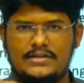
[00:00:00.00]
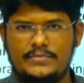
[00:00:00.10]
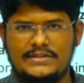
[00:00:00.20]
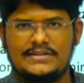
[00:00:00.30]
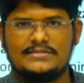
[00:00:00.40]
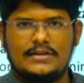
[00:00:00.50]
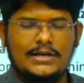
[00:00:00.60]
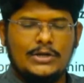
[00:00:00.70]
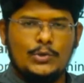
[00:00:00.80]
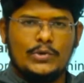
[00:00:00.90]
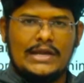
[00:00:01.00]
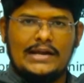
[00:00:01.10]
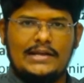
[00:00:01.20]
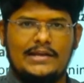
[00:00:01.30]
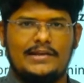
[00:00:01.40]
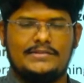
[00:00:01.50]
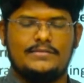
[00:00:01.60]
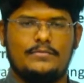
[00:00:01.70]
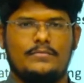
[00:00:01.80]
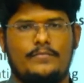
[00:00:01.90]
methods are the 2 categories
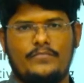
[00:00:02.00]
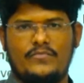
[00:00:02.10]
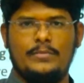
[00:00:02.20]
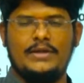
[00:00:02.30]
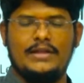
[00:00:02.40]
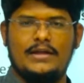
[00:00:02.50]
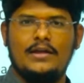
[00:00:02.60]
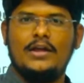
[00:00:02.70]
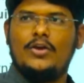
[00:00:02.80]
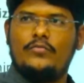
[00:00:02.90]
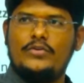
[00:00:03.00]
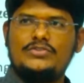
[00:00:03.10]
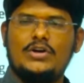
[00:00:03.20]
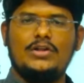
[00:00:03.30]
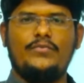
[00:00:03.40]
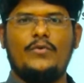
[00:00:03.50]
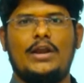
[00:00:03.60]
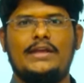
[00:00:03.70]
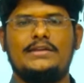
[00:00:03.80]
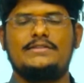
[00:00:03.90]
will be there. Which of the
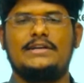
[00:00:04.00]
following is a